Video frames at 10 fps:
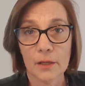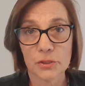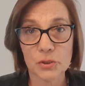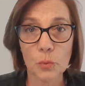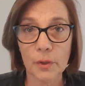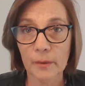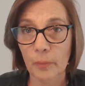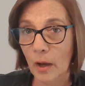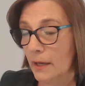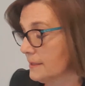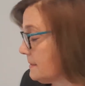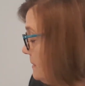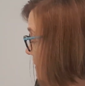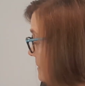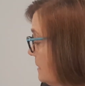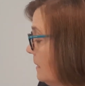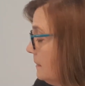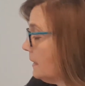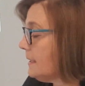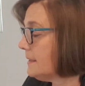sorting boxes
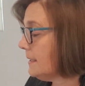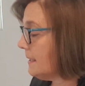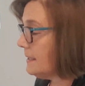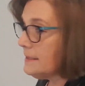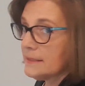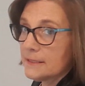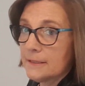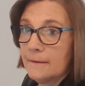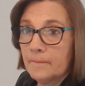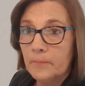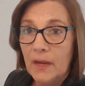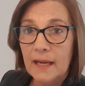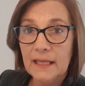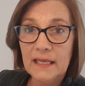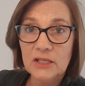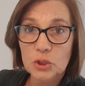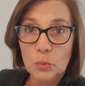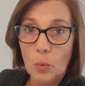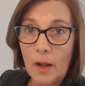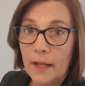like this, and each
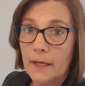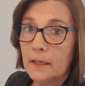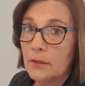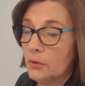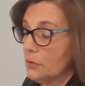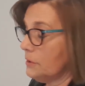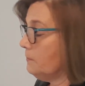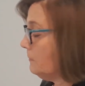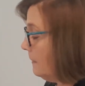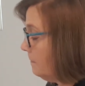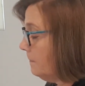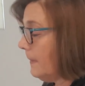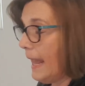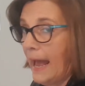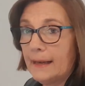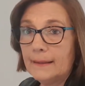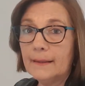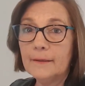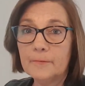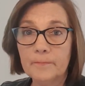one you're
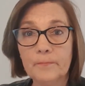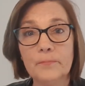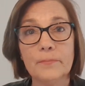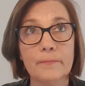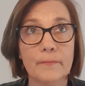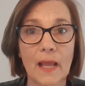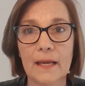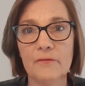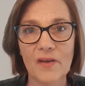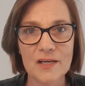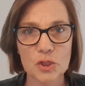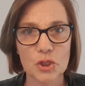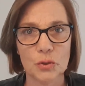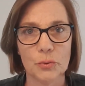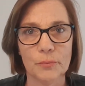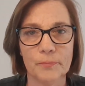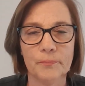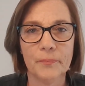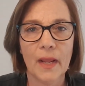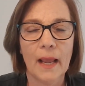adding an event to.
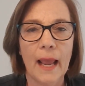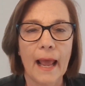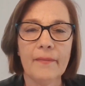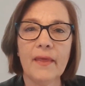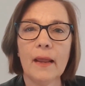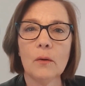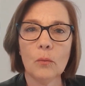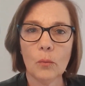And then